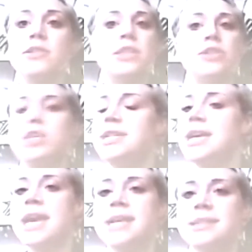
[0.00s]
So she
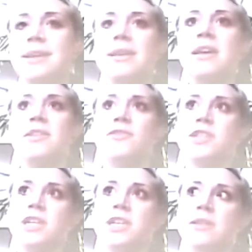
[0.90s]
dedicates her life
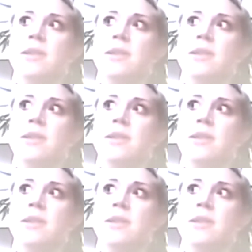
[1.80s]
to